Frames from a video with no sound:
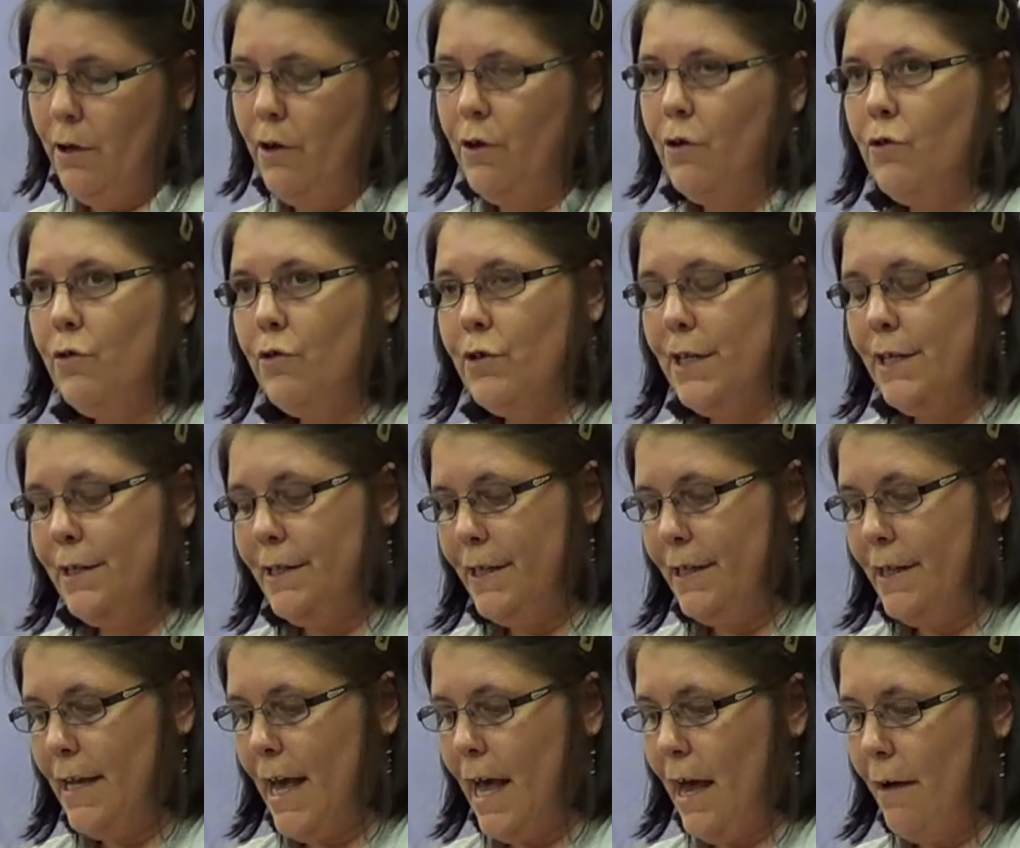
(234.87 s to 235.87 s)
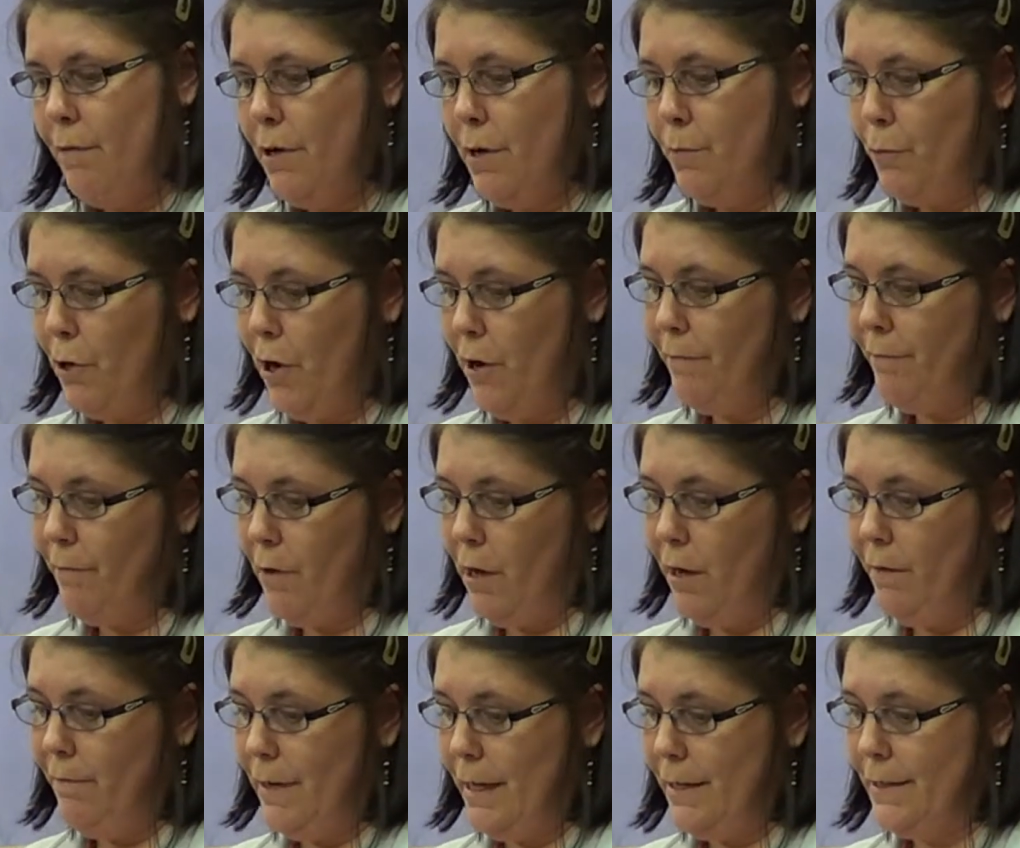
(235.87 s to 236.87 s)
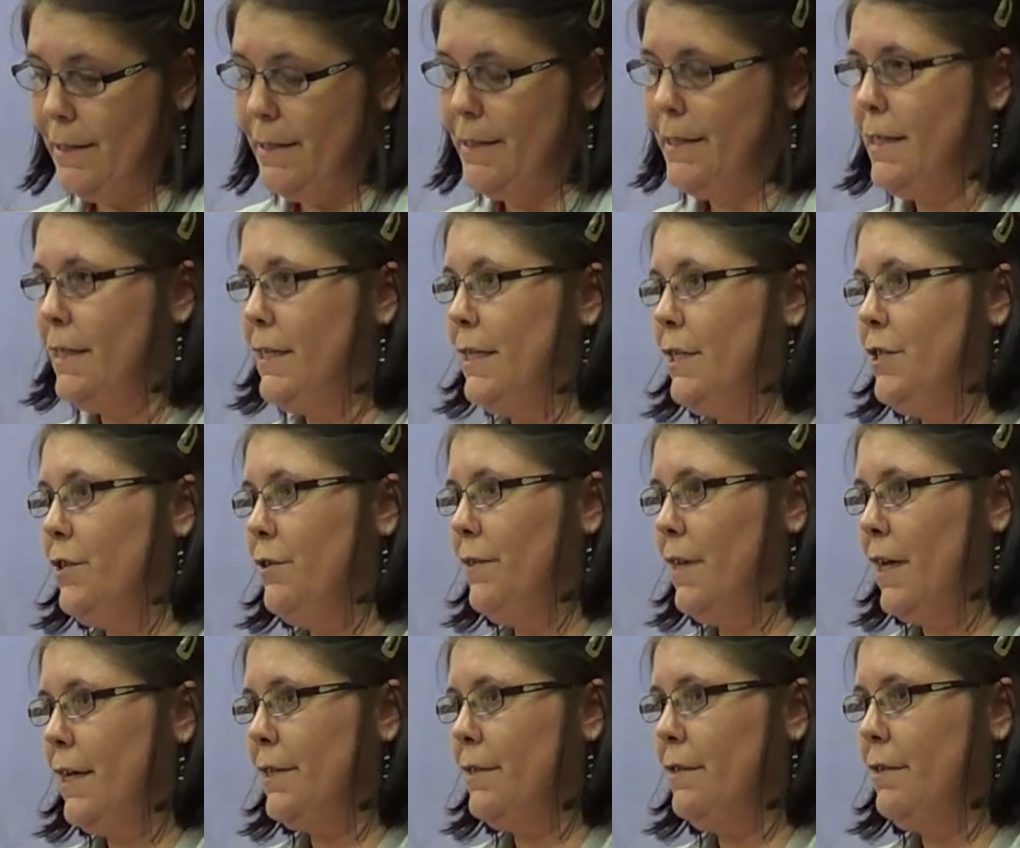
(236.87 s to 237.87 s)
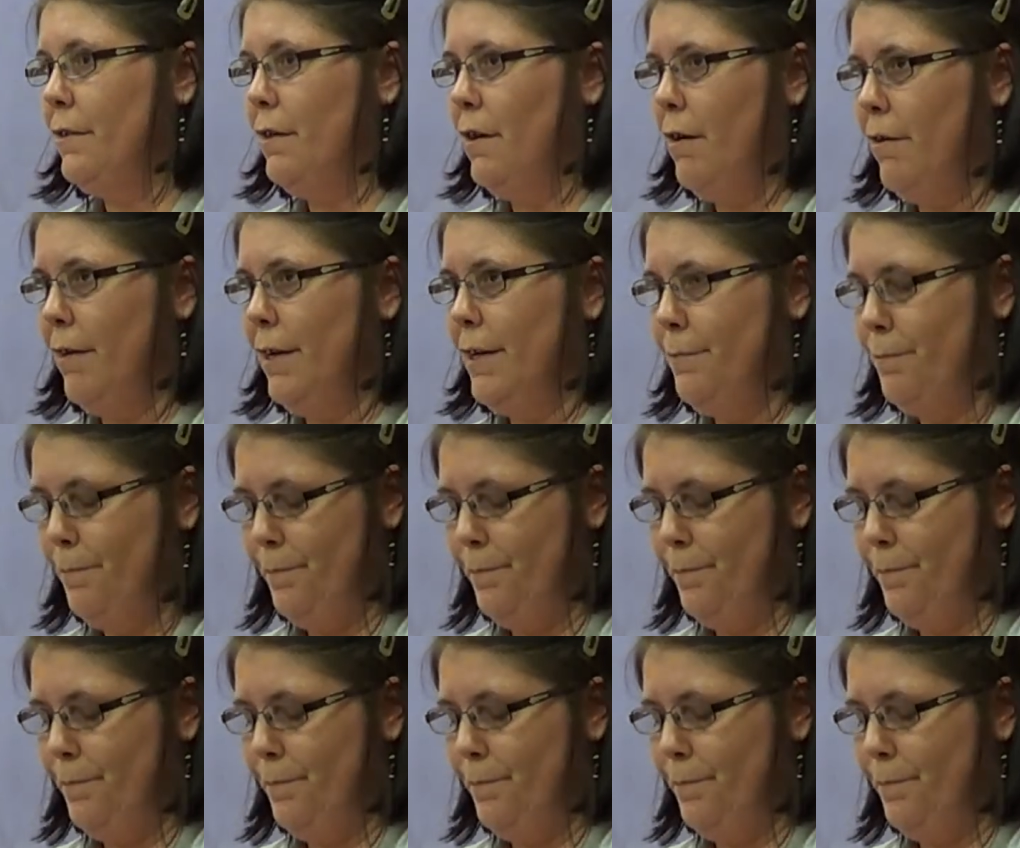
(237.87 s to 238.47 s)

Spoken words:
according to the area profile of Leicester City 2009.